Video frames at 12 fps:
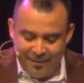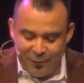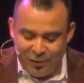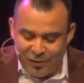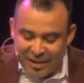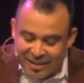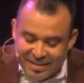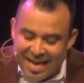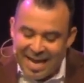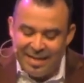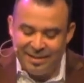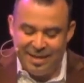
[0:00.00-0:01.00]
For six
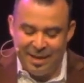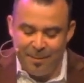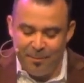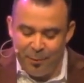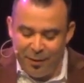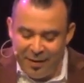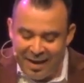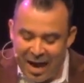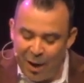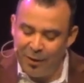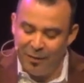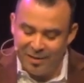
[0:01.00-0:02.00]
days, he had been breathing
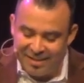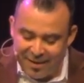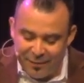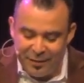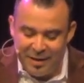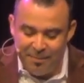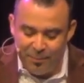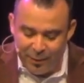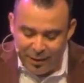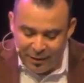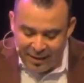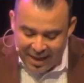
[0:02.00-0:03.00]
out. On the seventh, he
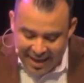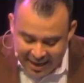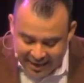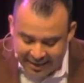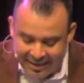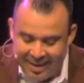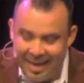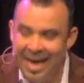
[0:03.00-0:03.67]
breathed in.